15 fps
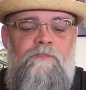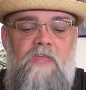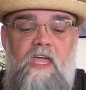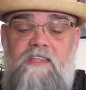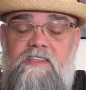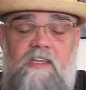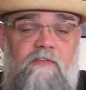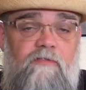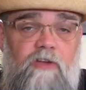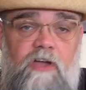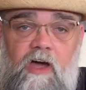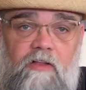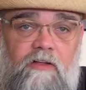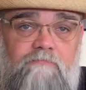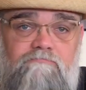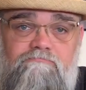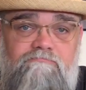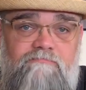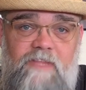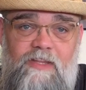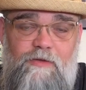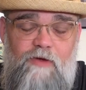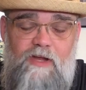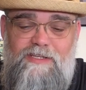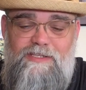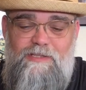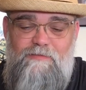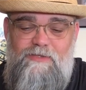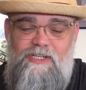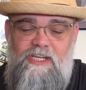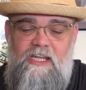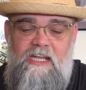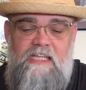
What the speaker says: It's a different color than the rest of the machine.